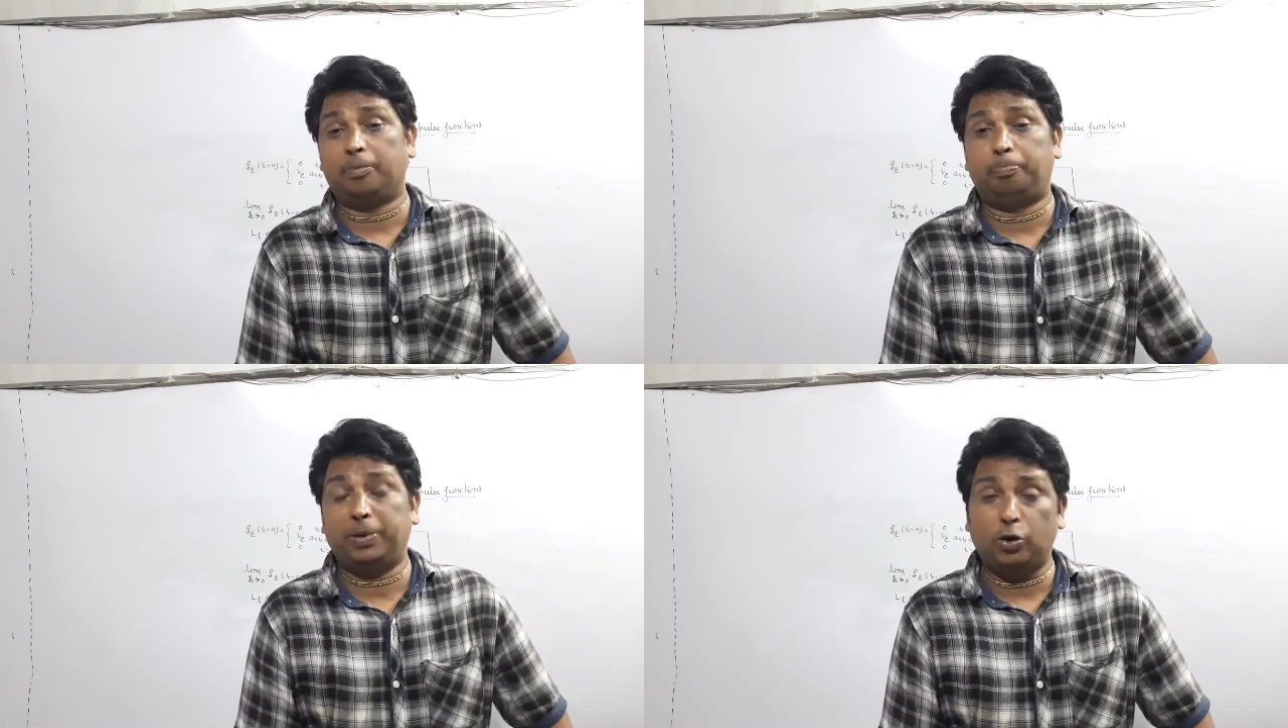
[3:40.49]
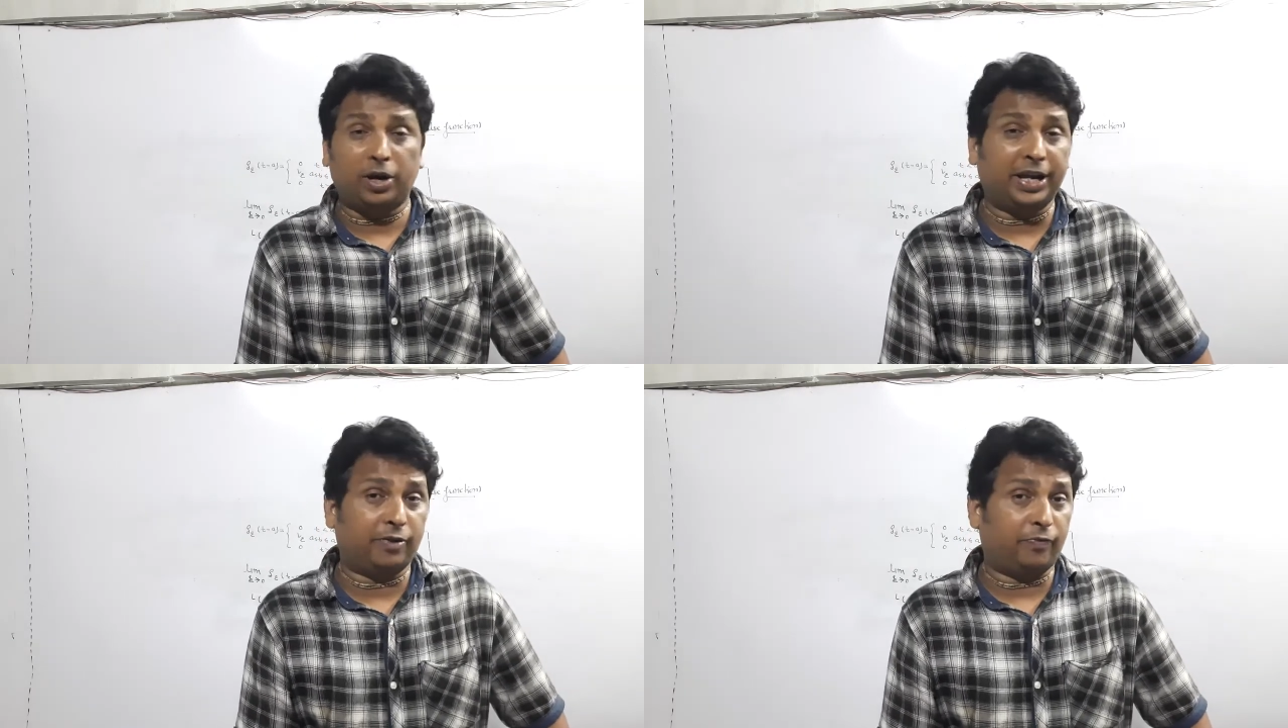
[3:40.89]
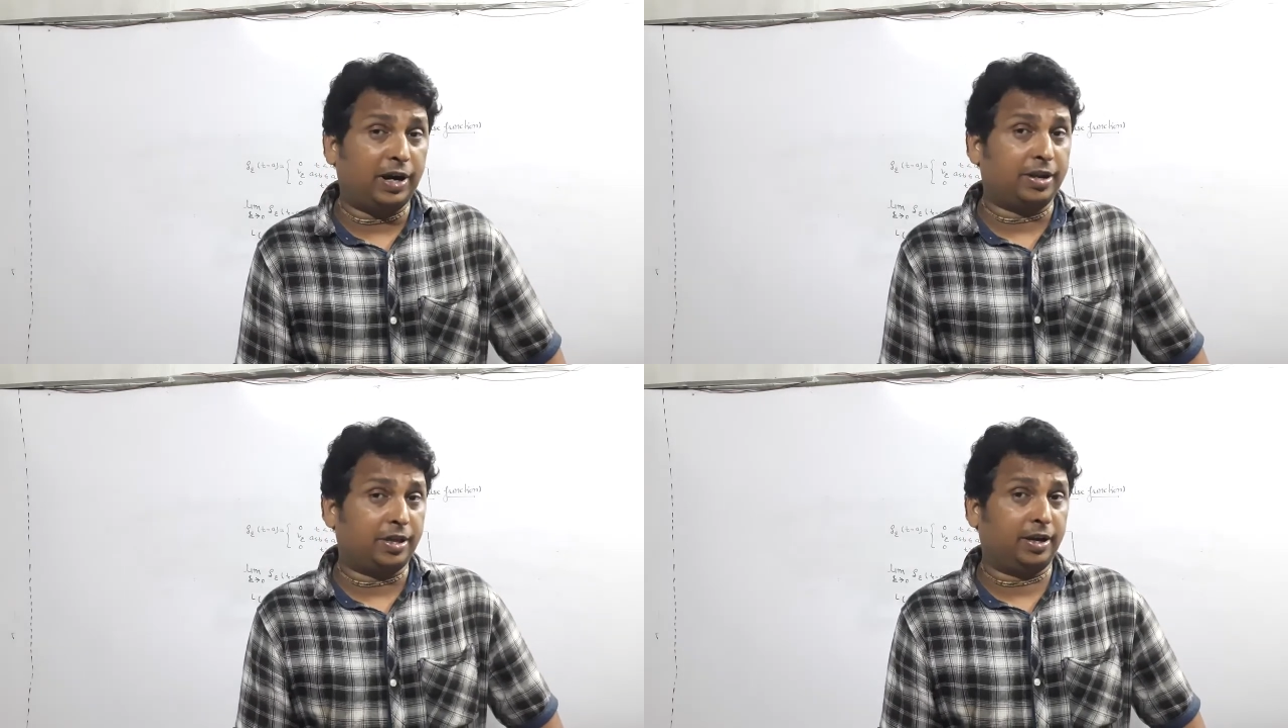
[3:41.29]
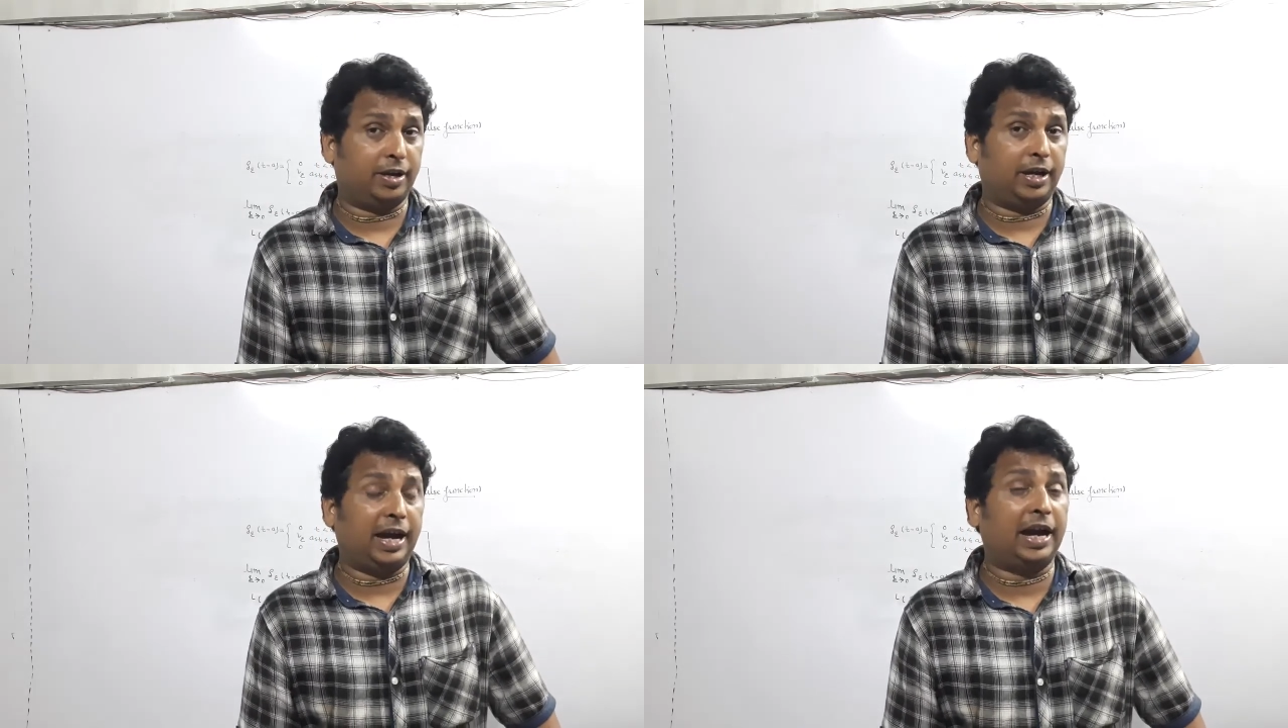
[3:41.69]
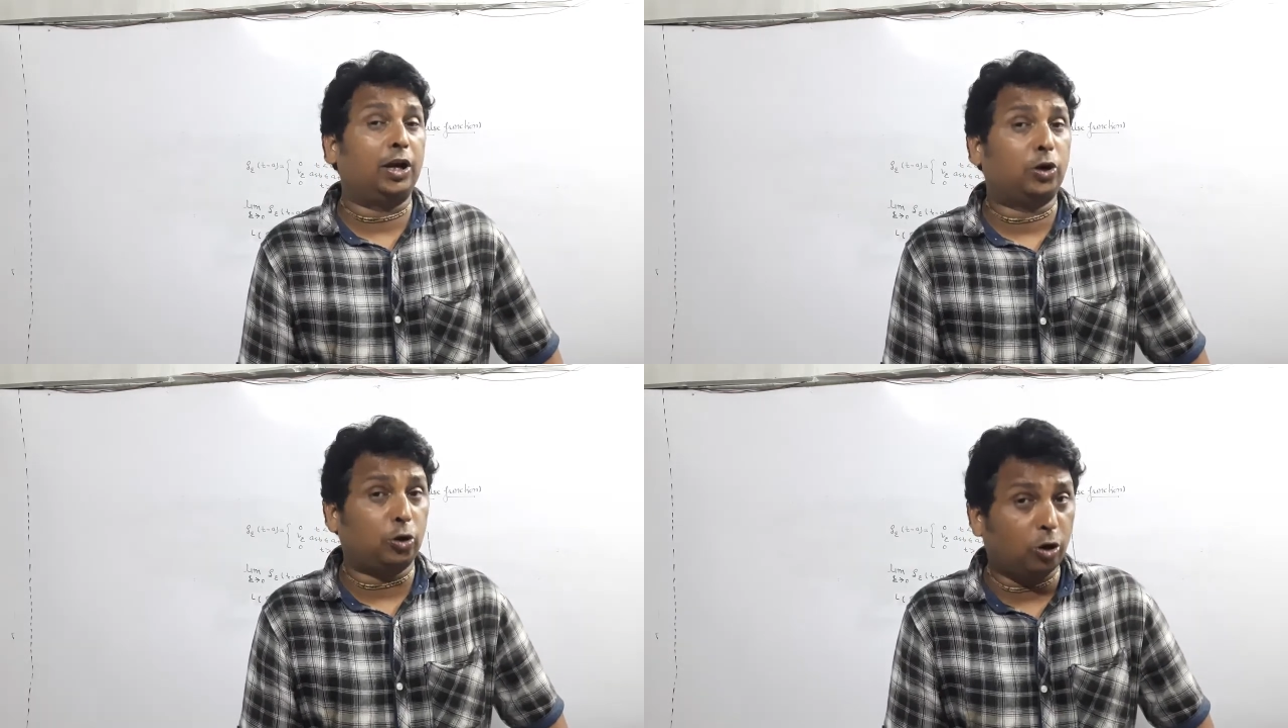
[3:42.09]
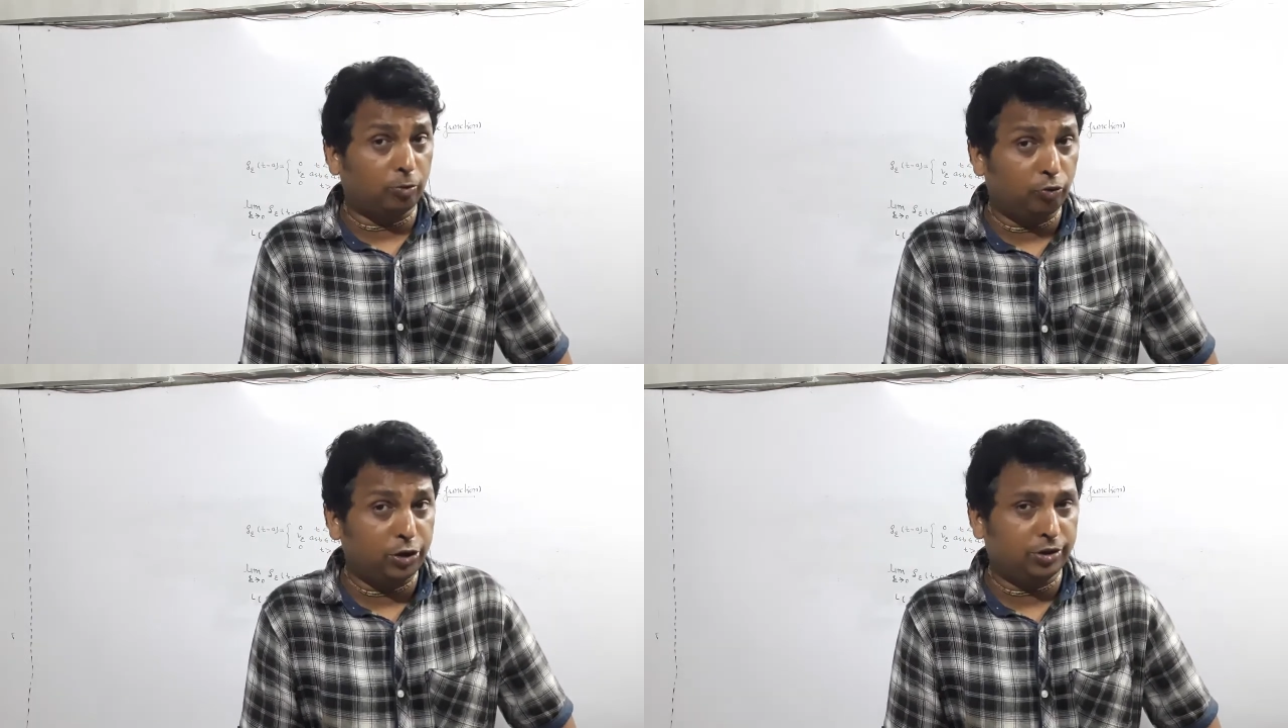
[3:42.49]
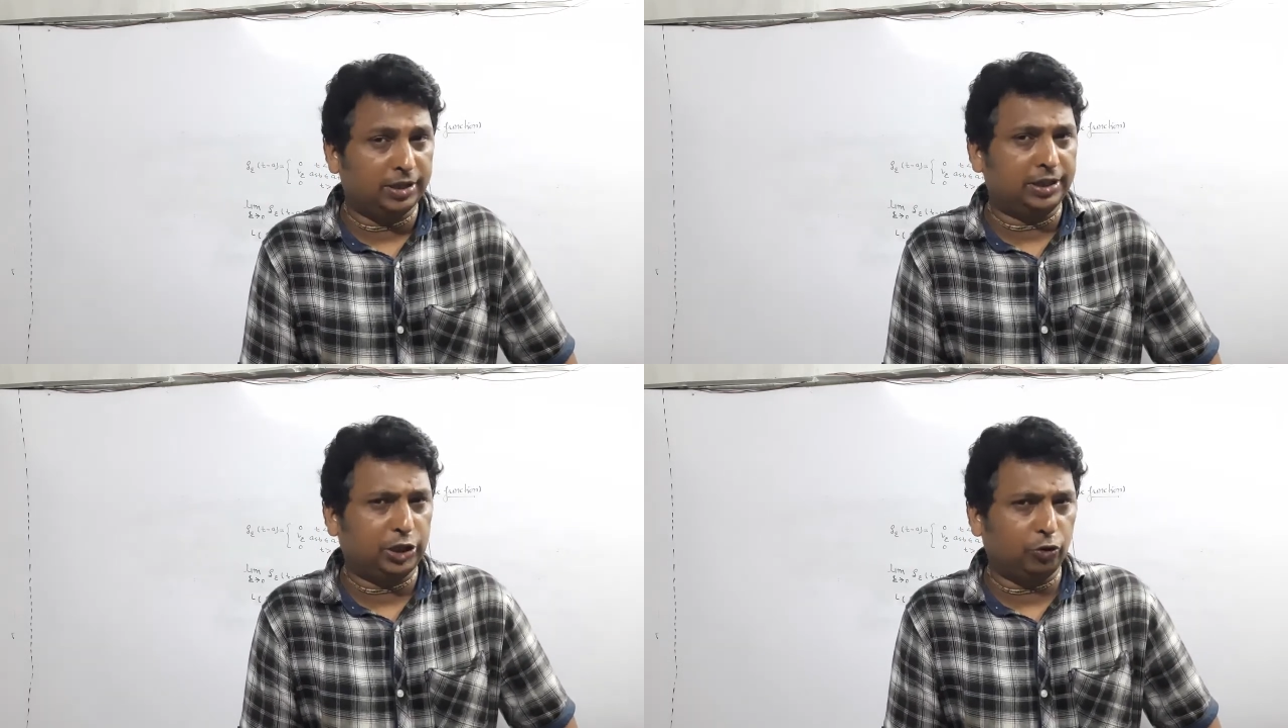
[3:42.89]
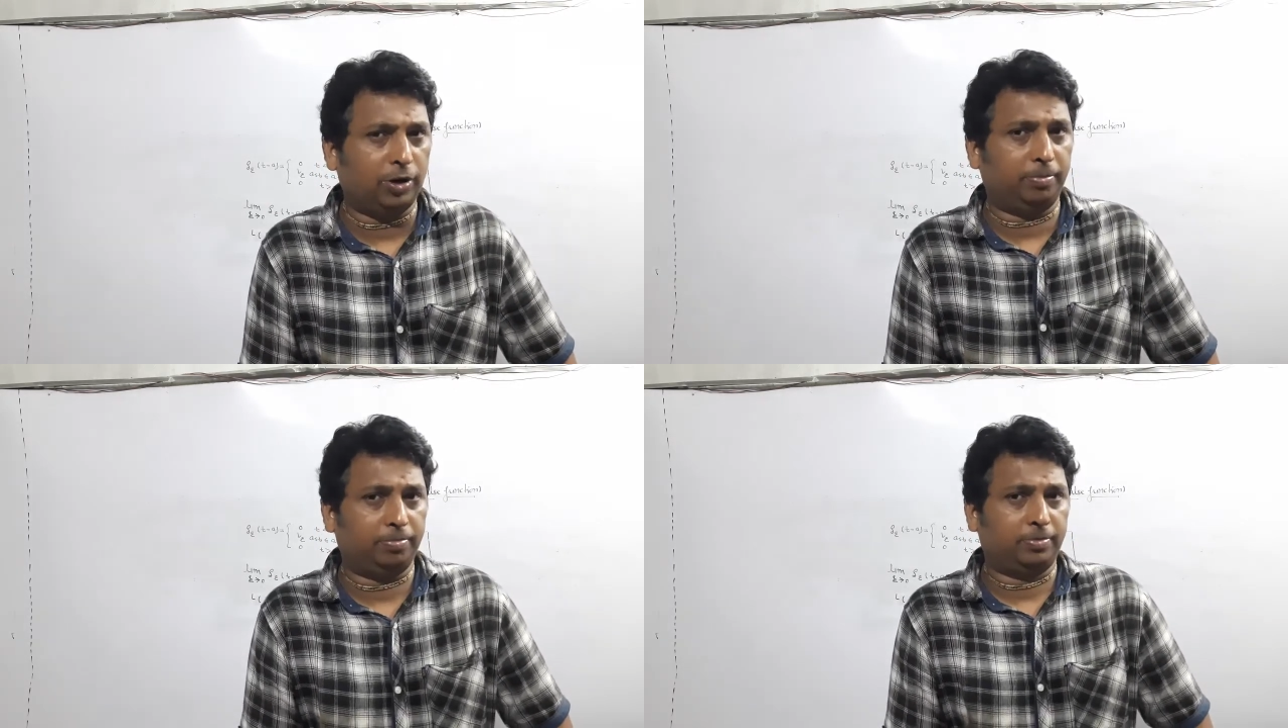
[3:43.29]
periodic function and convolution theorem.